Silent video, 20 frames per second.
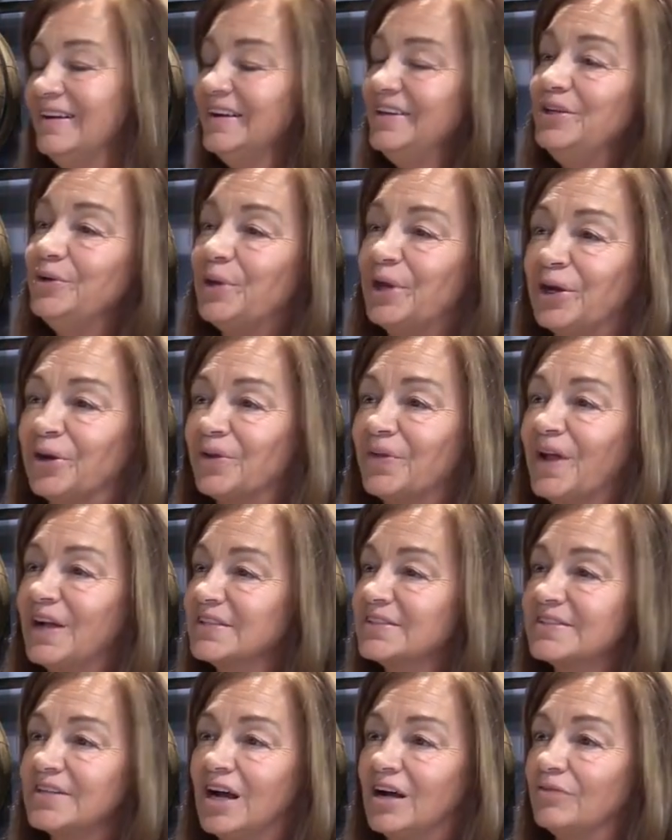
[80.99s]
And you hear
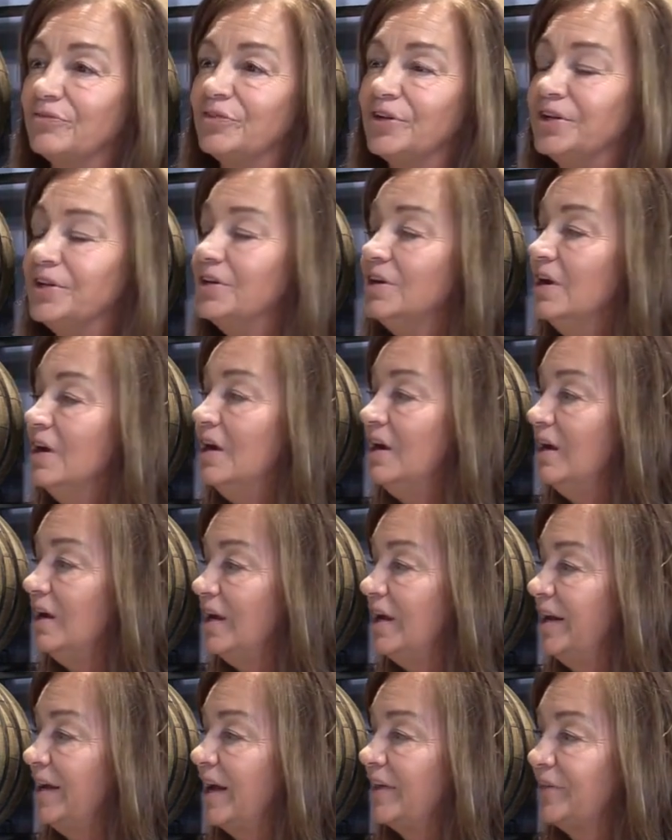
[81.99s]
that stuff, and
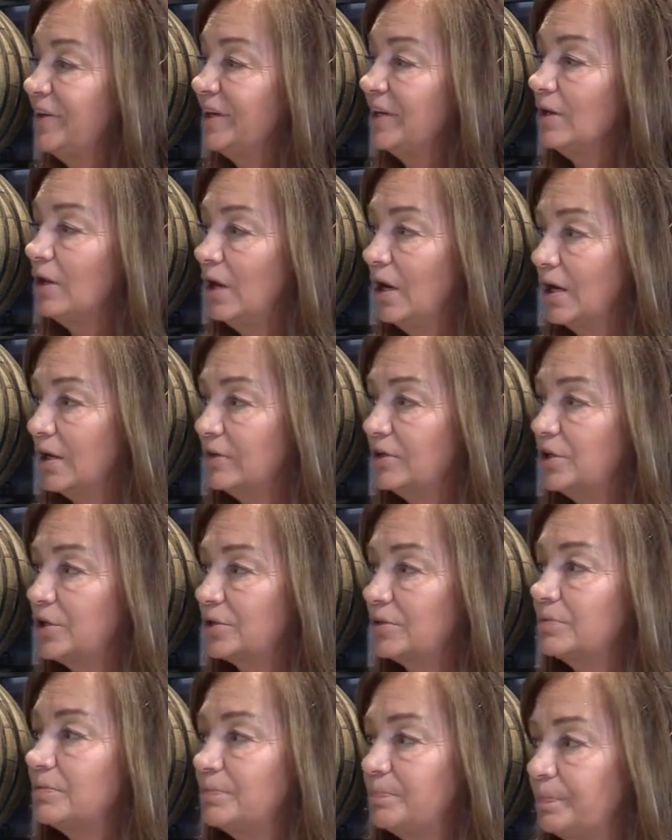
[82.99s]
I think a lot of